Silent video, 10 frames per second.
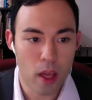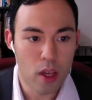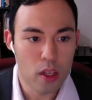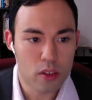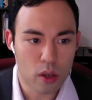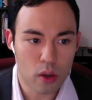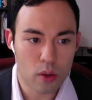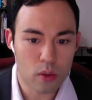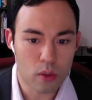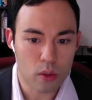
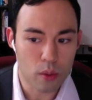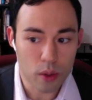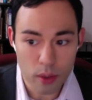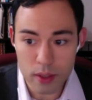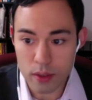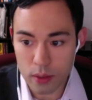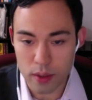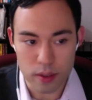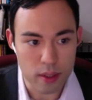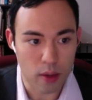So we're going to do
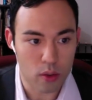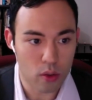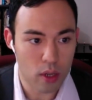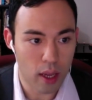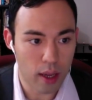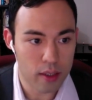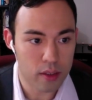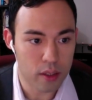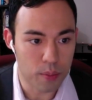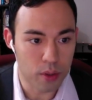this now. We're going to
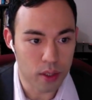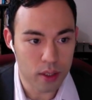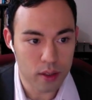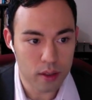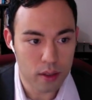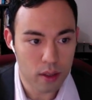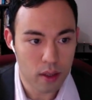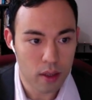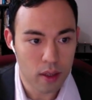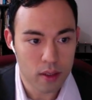actually put in
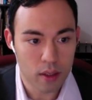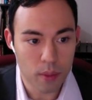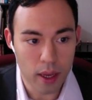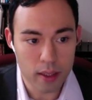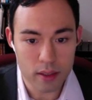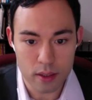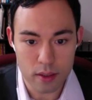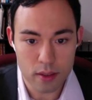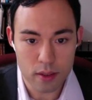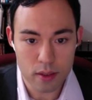some
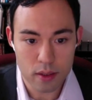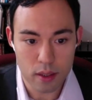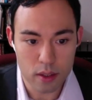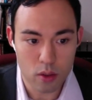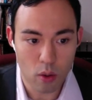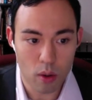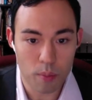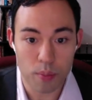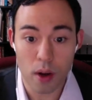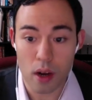x's into our
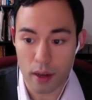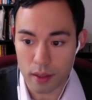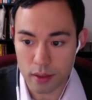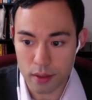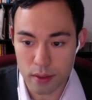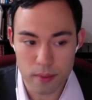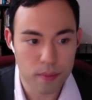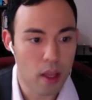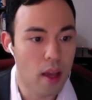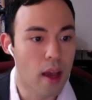box,
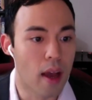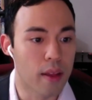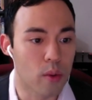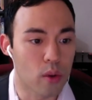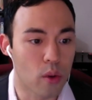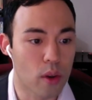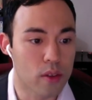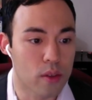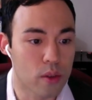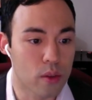and then we're going
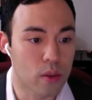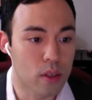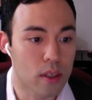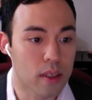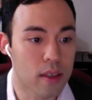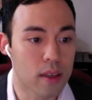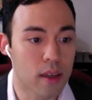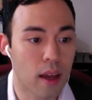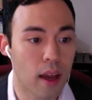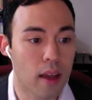to
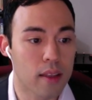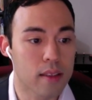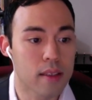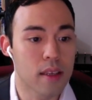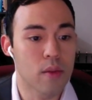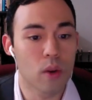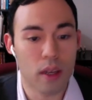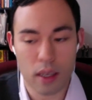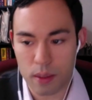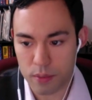see what
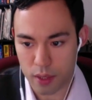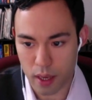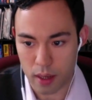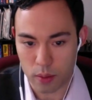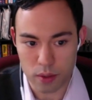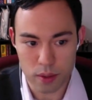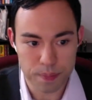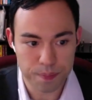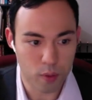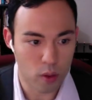comes out.
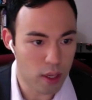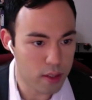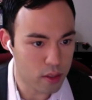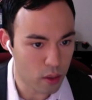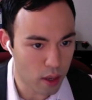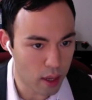Okay, so